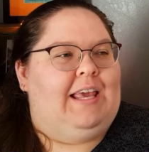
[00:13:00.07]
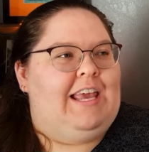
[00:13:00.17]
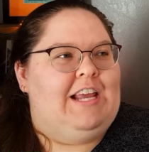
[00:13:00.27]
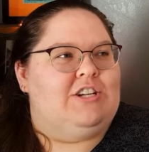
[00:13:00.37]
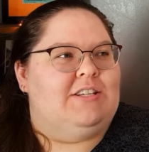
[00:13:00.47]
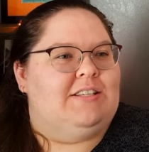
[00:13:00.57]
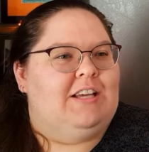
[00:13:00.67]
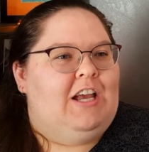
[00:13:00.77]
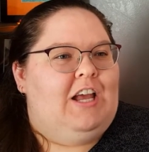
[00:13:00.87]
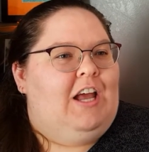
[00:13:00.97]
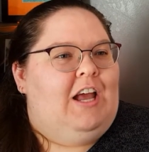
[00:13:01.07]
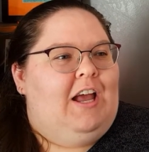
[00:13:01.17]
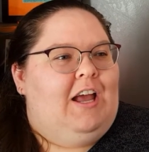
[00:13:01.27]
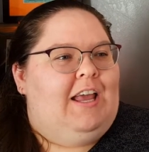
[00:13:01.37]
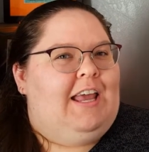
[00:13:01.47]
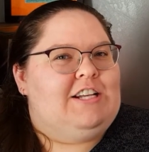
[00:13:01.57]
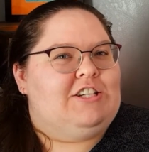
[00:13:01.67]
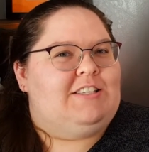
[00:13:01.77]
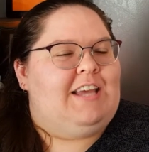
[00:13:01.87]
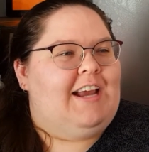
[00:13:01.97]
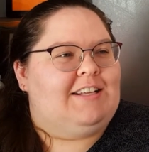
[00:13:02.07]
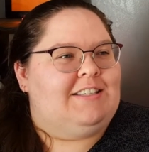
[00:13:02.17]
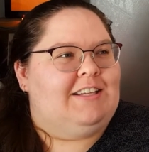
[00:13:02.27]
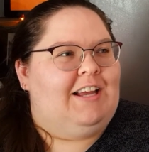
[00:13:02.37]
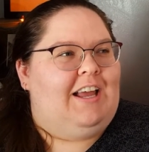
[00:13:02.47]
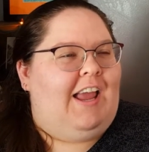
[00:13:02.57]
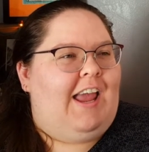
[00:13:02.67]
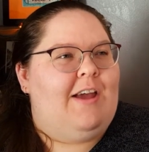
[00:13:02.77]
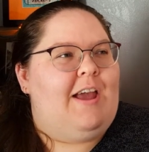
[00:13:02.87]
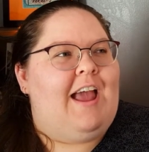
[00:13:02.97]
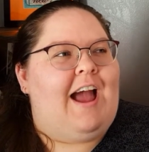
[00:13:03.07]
He just ticked it.